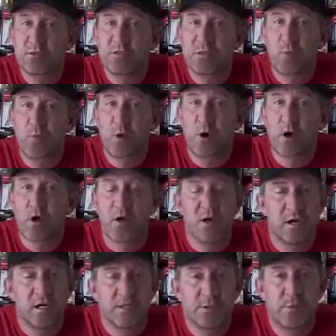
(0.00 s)
mostly
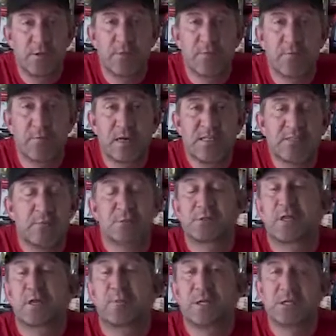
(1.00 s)
water. So when you freeze
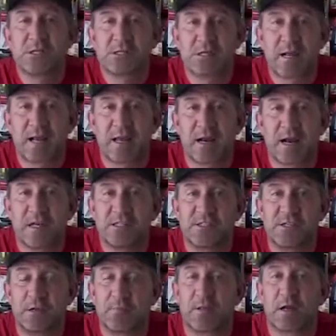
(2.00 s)
them, it's going to be just like an
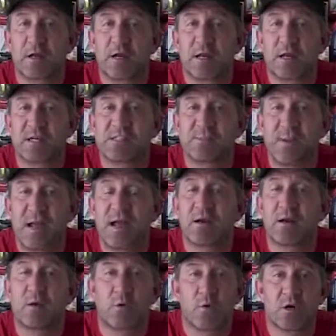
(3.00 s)
ice cube. They're going to
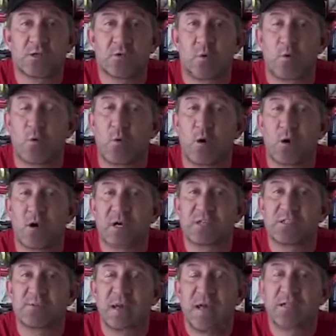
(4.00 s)
expand, and of course when
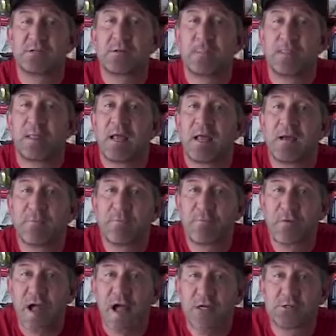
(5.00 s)
water expands, it
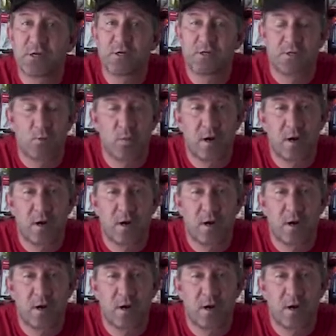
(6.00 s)
fractures.